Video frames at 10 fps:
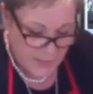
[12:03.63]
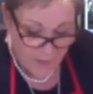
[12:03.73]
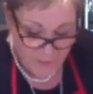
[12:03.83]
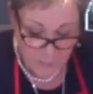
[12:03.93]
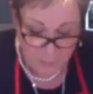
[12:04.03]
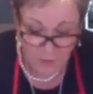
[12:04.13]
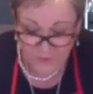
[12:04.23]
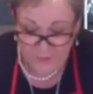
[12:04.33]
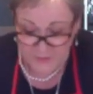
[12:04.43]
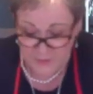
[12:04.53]
have to be
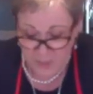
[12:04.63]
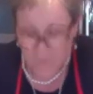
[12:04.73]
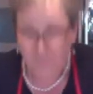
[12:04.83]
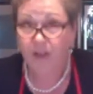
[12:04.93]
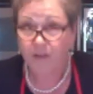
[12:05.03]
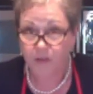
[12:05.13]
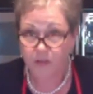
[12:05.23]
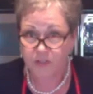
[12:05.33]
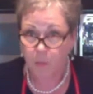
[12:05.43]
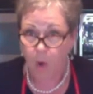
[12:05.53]
perfect. As a matter of fact, if there's
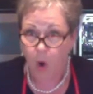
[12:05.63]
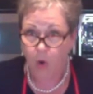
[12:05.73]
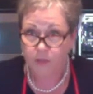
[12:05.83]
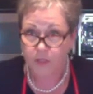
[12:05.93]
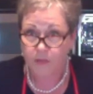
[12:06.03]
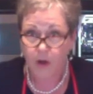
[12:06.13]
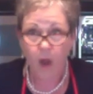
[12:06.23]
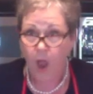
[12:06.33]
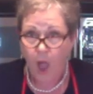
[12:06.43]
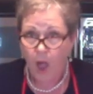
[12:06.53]
some holes in there,
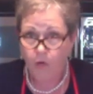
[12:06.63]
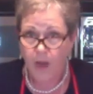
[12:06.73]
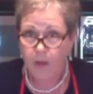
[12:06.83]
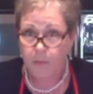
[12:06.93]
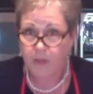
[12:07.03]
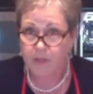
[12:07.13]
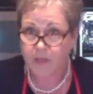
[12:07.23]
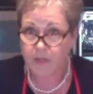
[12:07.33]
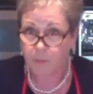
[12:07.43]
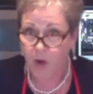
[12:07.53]
great, because
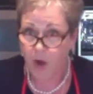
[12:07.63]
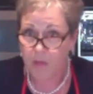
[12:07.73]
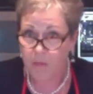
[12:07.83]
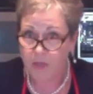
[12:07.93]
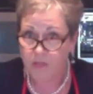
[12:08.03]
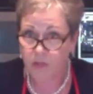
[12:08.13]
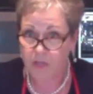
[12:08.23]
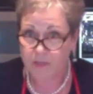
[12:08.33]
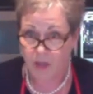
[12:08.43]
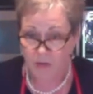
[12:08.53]
then the brownie mix will get
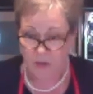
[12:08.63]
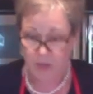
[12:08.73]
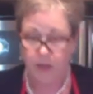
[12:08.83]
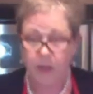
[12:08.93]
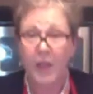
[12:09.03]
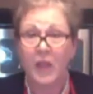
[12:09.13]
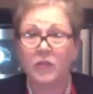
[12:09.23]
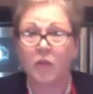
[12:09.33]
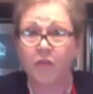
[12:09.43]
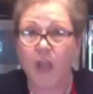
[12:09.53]
down in it. So
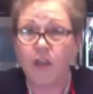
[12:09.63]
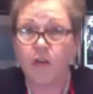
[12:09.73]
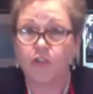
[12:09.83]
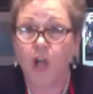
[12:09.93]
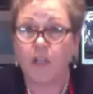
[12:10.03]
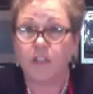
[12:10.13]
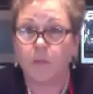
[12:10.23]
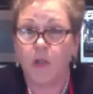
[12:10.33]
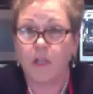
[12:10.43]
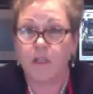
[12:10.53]
you've got your chocolate chip
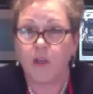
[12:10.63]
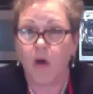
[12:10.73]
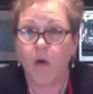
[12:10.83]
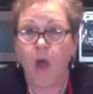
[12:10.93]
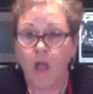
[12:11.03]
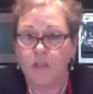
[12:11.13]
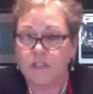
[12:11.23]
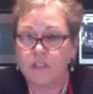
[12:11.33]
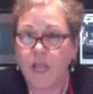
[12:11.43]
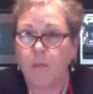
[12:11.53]
cookie dough
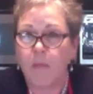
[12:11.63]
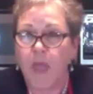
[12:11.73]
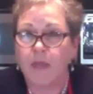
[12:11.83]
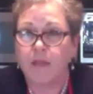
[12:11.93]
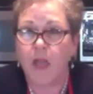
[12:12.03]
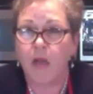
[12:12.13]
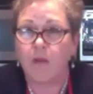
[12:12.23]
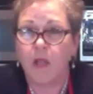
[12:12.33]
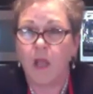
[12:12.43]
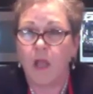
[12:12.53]
just kind of matted down
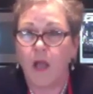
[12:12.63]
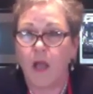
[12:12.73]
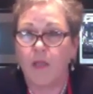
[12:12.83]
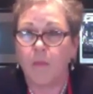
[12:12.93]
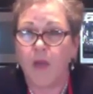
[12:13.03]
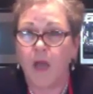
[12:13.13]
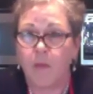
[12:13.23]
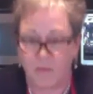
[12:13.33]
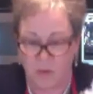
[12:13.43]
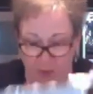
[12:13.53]
on the bottom
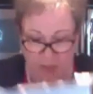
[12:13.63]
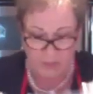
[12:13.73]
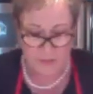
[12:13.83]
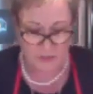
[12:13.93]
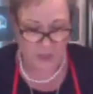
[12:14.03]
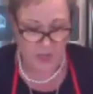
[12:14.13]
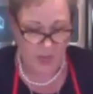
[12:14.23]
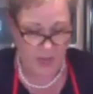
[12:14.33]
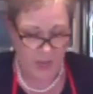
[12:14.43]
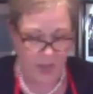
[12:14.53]
of your baking dish.
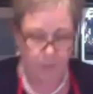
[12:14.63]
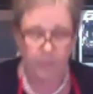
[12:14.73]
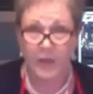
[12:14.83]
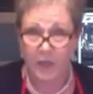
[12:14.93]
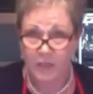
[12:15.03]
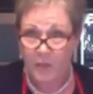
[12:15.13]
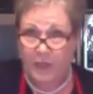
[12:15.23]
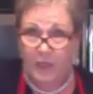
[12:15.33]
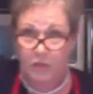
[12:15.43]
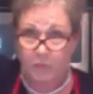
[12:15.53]
And because my
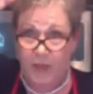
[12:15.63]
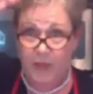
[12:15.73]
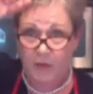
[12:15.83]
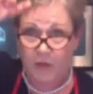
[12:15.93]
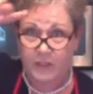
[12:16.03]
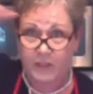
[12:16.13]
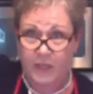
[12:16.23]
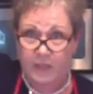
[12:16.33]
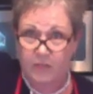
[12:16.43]
kit, my sink is